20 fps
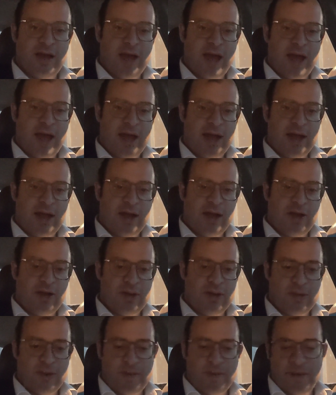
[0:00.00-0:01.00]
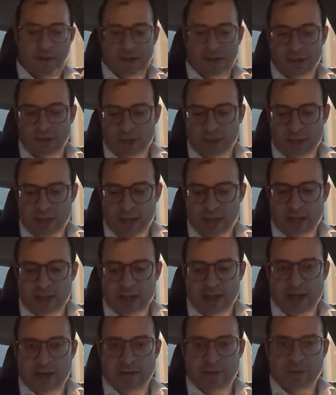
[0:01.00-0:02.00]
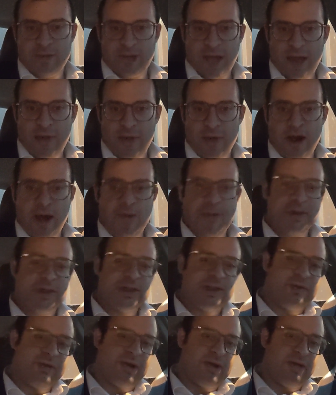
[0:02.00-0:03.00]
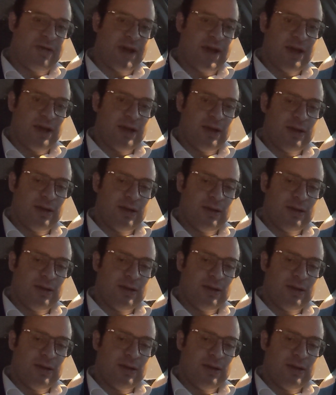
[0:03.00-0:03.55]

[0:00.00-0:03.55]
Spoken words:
And I called him up. I was all excited. I said, "Tal, what happens if I fail?"